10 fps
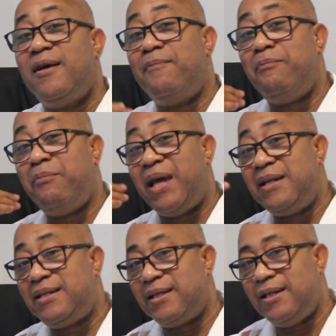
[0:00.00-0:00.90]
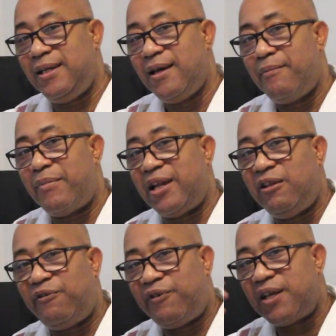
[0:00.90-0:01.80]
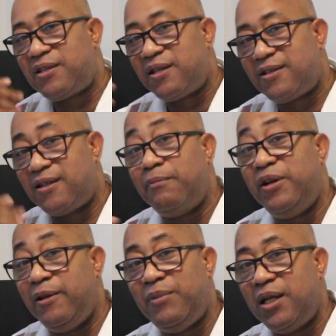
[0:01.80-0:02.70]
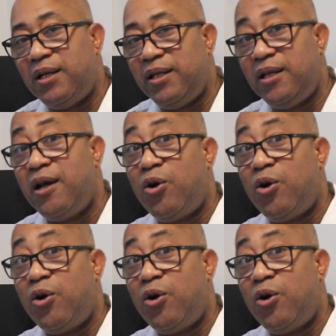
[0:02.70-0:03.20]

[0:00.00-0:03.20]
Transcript: mentally manifest subliminally